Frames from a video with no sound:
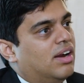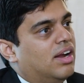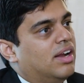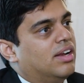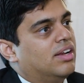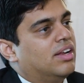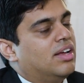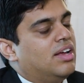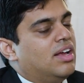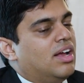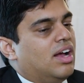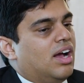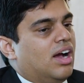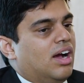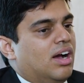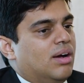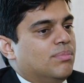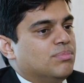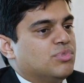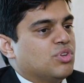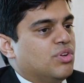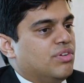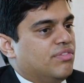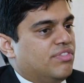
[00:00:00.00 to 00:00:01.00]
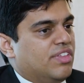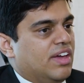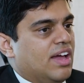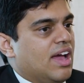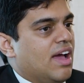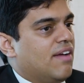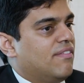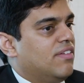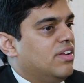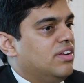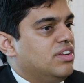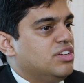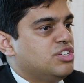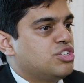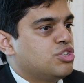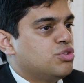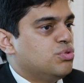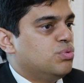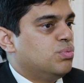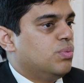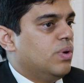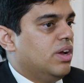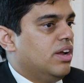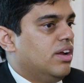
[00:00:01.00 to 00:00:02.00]
right? So if they have an issue
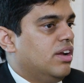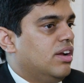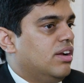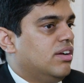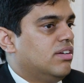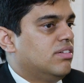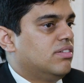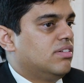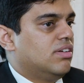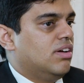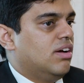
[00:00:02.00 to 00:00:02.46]
where